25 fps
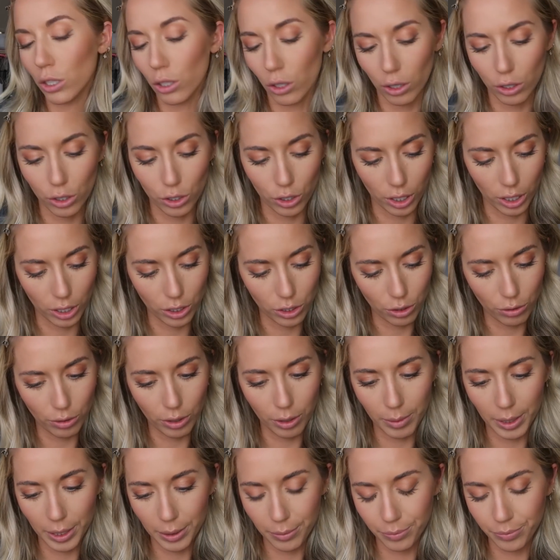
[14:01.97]
you guys know
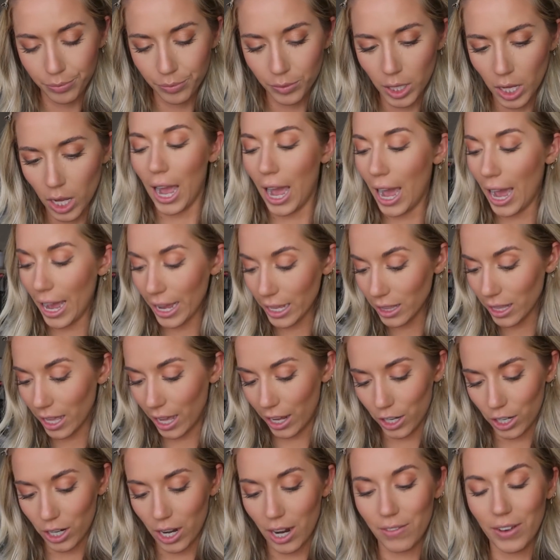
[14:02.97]
what I mean.
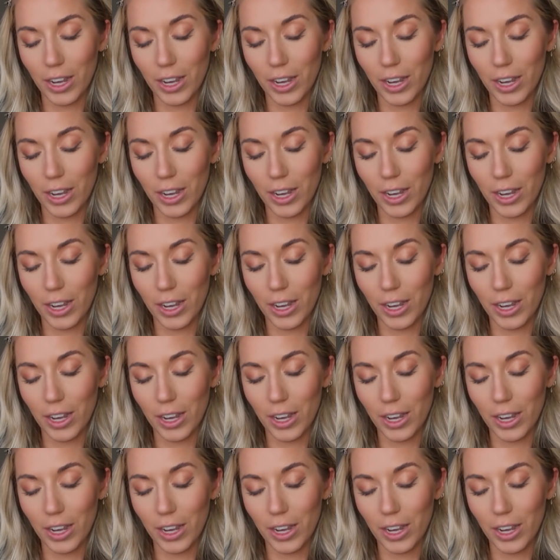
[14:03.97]
Highlighter,